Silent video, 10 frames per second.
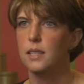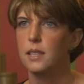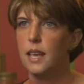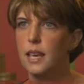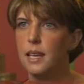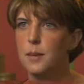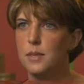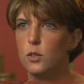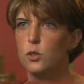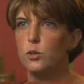the cake
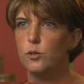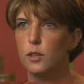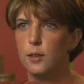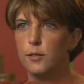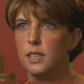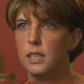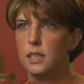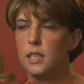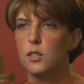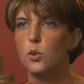comes out too fluffy and
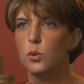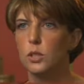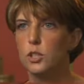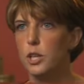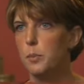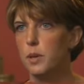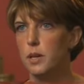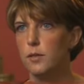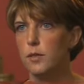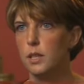it doesn't hold the shape
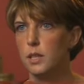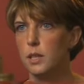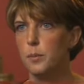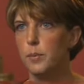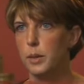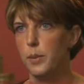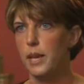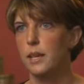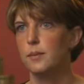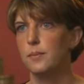of the bundt
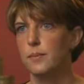pan.